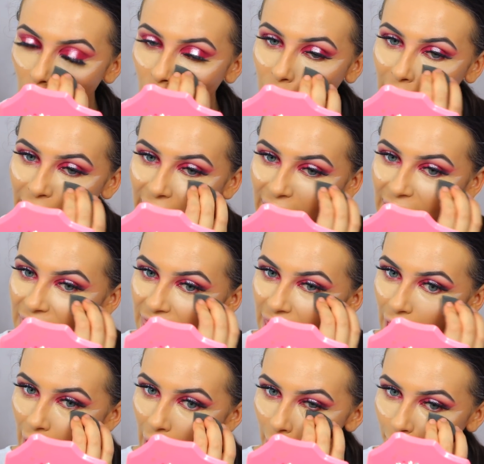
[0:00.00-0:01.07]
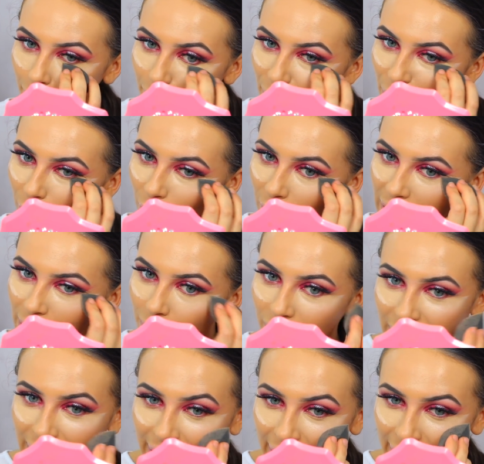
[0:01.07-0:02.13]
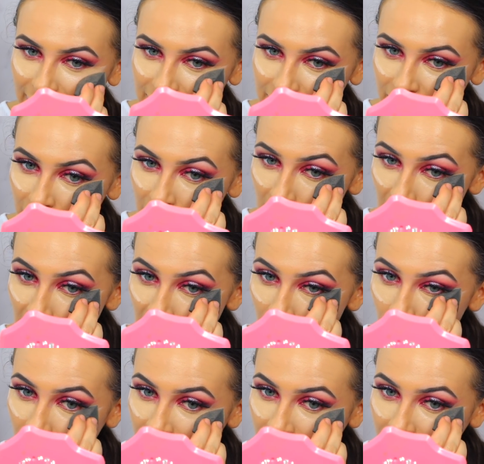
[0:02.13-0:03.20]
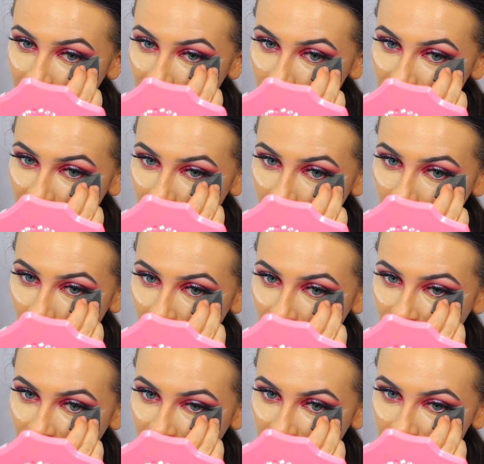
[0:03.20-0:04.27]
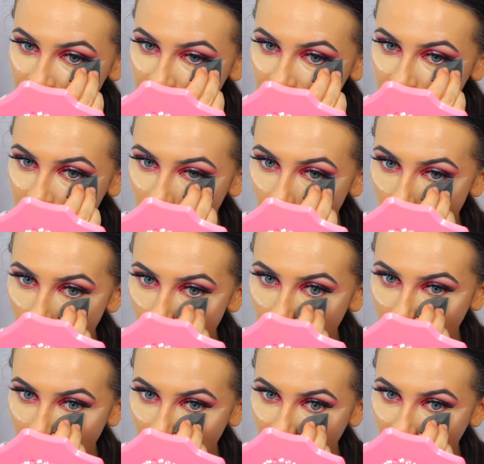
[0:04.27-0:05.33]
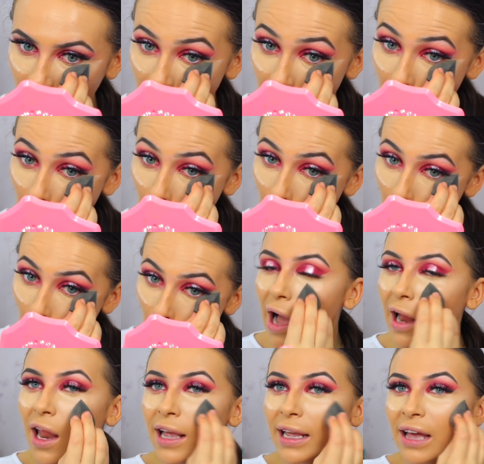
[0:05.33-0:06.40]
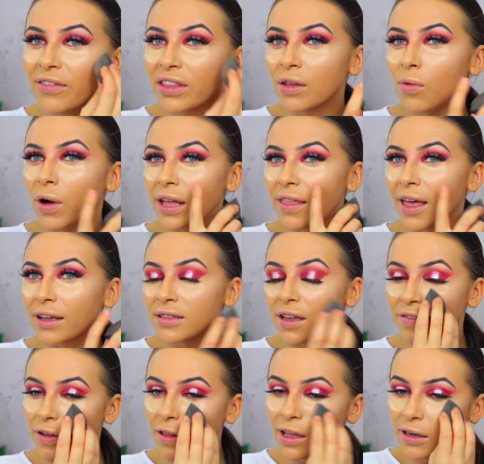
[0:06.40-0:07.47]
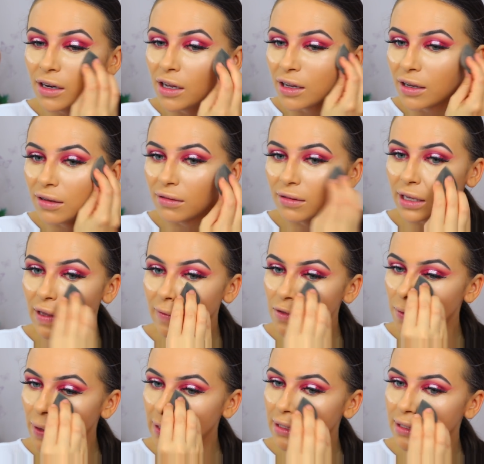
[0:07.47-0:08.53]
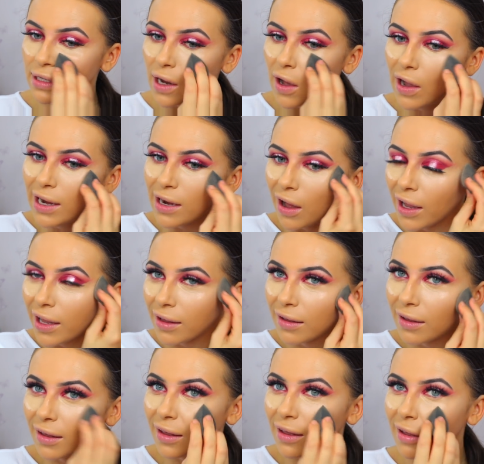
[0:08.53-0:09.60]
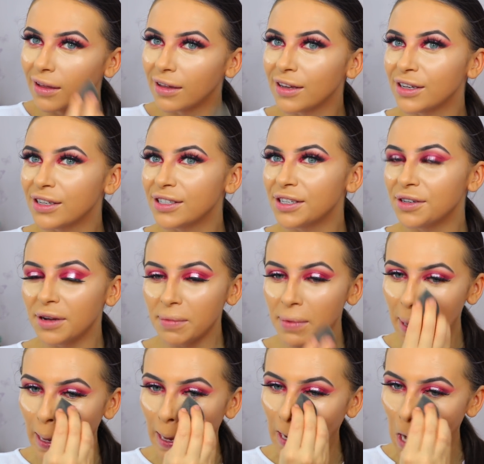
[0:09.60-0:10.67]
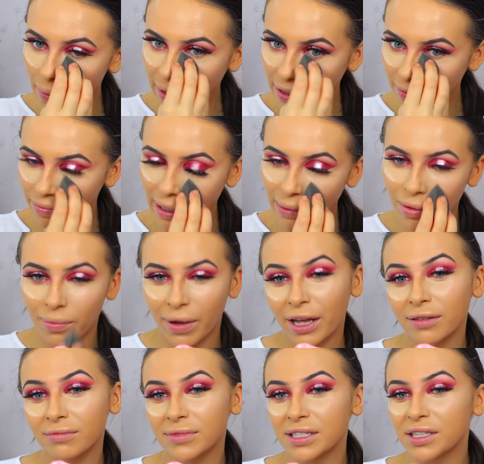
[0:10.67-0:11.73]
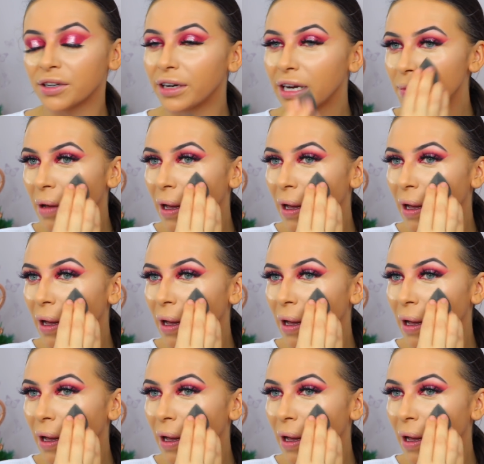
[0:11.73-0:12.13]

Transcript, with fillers: with a booty blender. And we're going to keep that line very sharp like that. I like having the white there because I feel like, look, gives you instant highlight. Do you know what I mean? I mean, people might disagree,